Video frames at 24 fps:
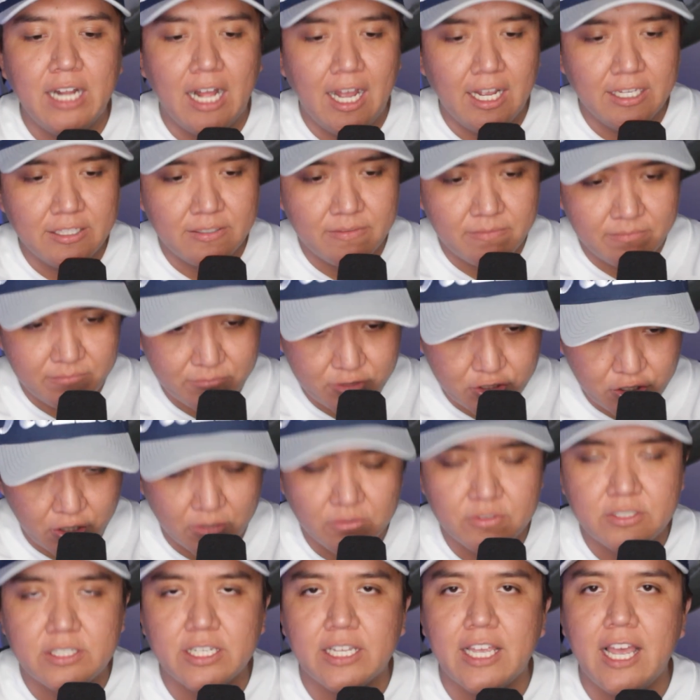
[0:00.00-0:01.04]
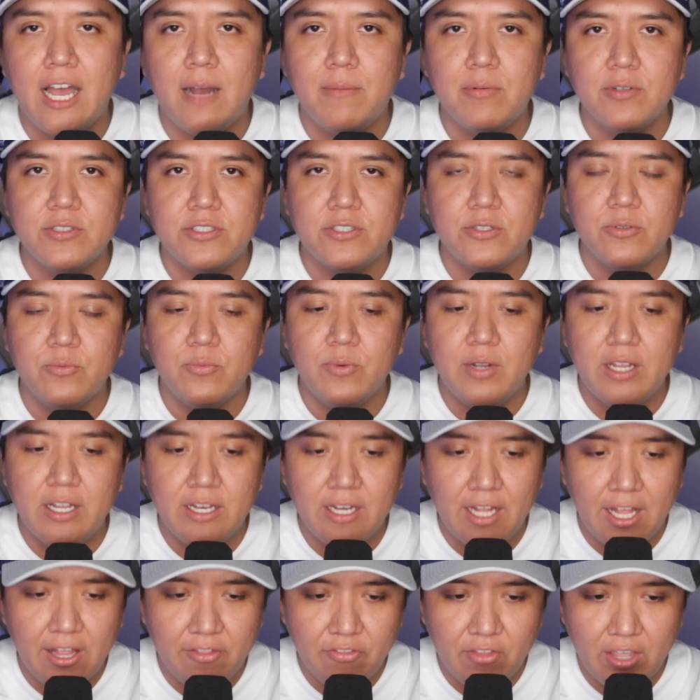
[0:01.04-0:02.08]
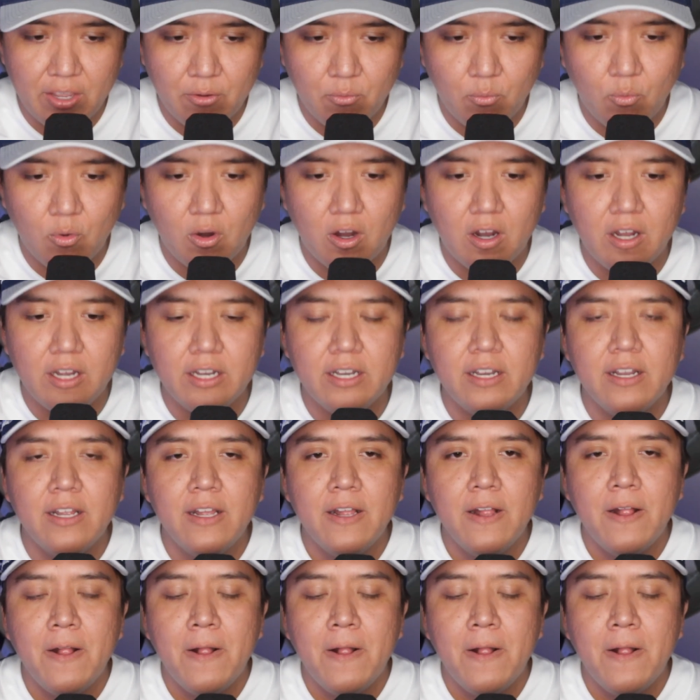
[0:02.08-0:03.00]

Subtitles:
I chose the Cowboys to win, and they won.